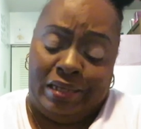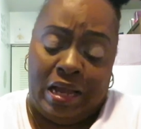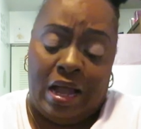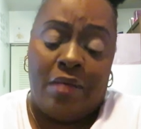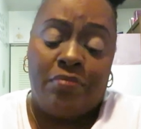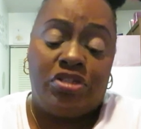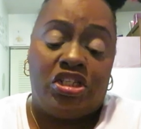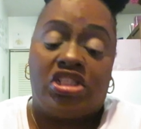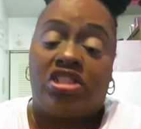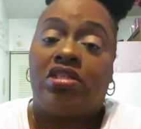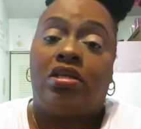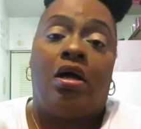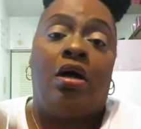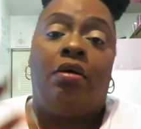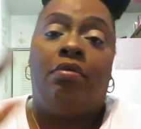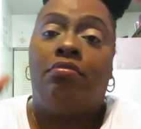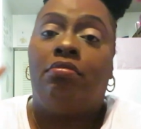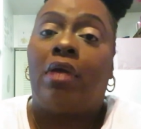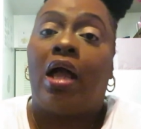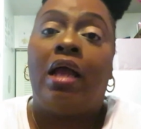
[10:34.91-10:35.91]
I'm just,
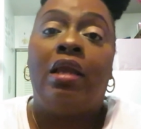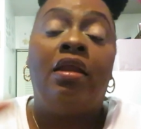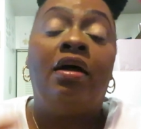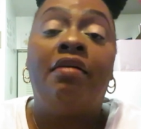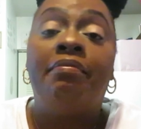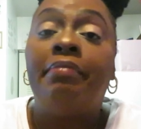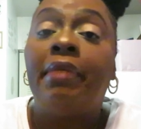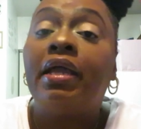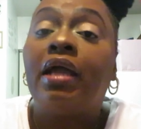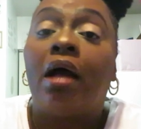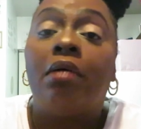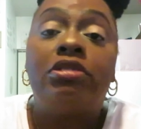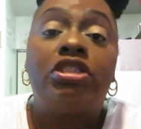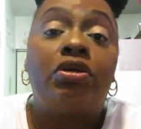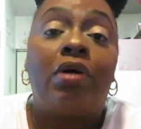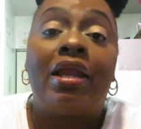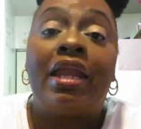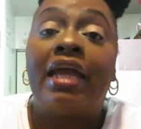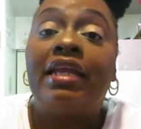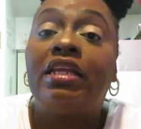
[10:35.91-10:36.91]
uh, I love makeup,
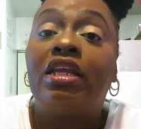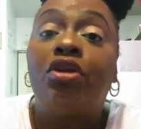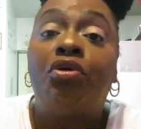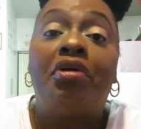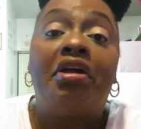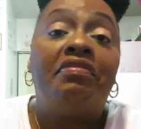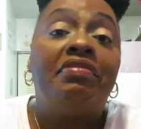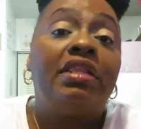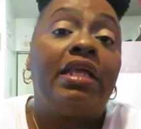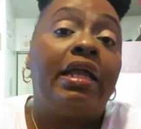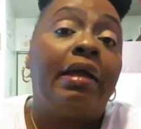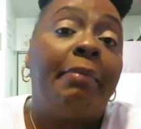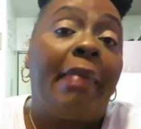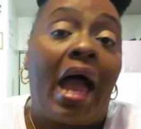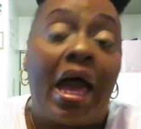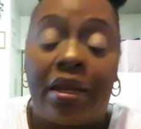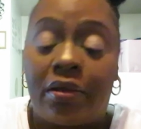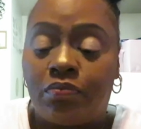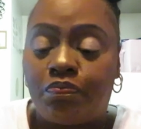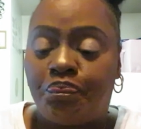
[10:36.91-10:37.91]
so I like to know everything
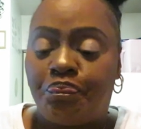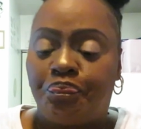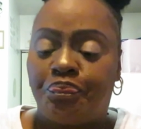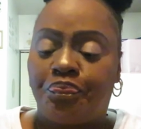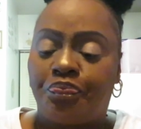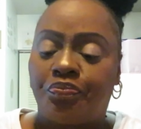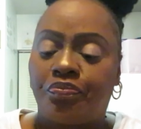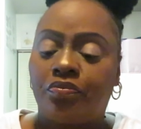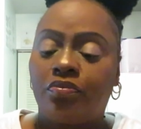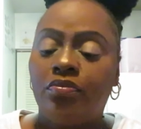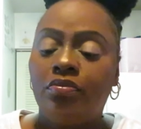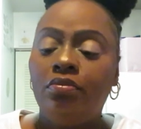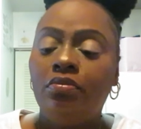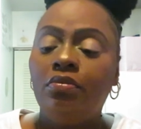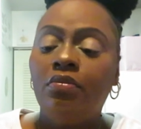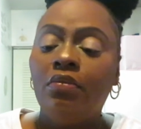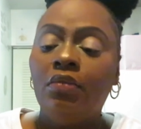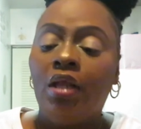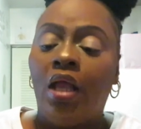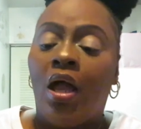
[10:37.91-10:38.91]
about
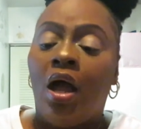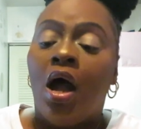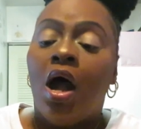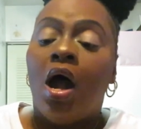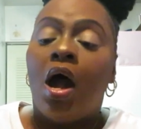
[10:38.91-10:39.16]
it.